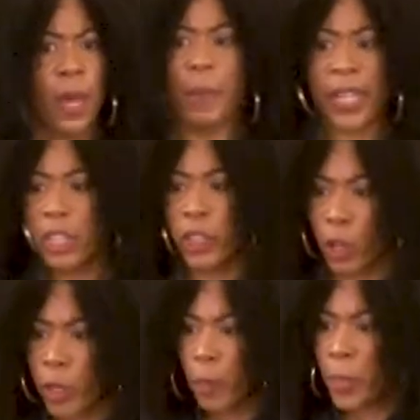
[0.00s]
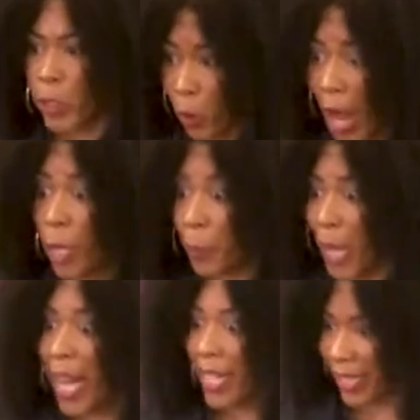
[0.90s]
Because you could be trying to
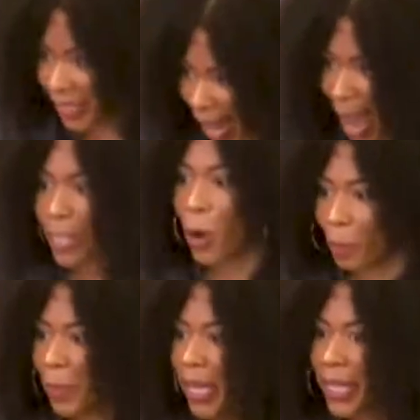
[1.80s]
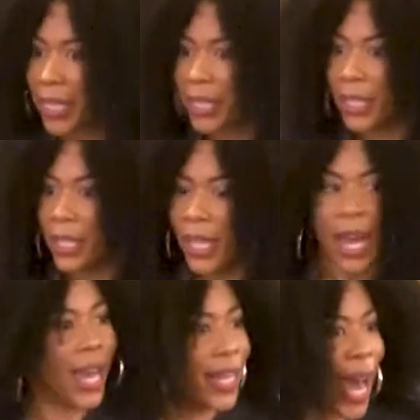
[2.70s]
plan an attack on me,
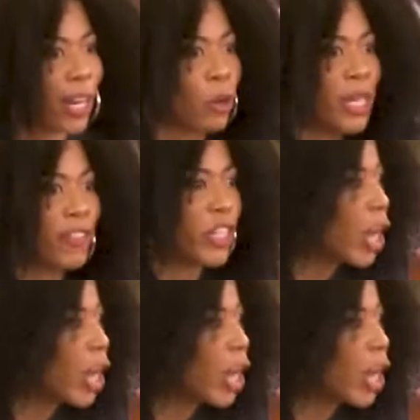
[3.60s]
and I don't even